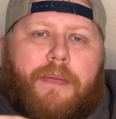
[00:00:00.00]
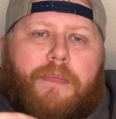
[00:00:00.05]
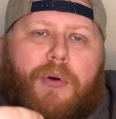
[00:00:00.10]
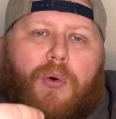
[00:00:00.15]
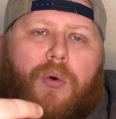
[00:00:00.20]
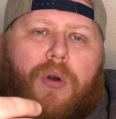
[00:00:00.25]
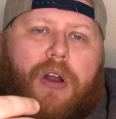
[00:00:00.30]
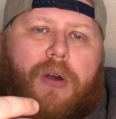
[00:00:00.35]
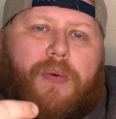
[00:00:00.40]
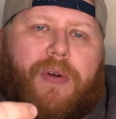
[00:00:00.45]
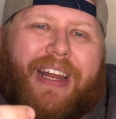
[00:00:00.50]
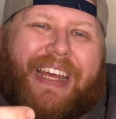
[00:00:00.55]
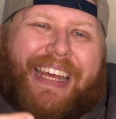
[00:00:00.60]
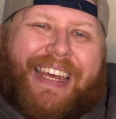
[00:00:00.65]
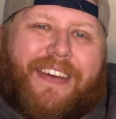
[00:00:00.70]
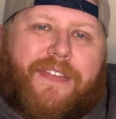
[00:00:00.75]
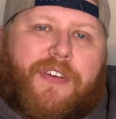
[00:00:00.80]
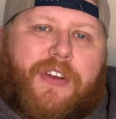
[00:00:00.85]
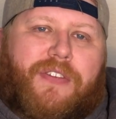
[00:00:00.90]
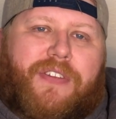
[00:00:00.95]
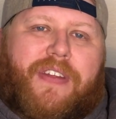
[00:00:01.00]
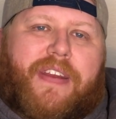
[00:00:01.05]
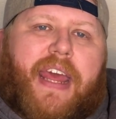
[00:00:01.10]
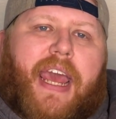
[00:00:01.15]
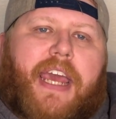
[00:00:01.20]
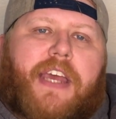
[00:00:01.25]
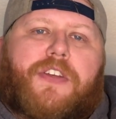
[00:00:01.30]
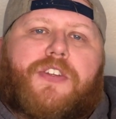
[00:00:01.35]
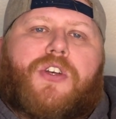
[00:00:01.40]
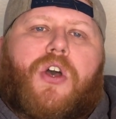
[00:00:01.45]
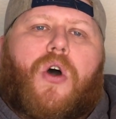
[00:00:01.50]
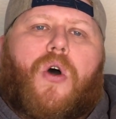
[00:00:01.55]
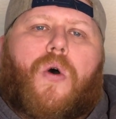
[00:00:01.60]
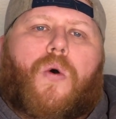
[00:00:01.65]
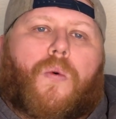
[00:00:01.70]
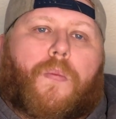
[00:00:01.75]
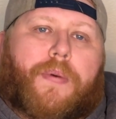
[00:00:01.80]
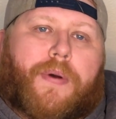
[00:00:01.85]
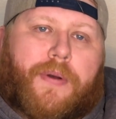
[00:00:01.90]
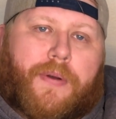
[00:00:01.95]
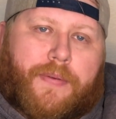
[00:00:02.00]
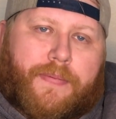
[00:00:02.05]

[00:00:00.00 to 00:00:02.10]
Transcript: But what I want to give you today is hope.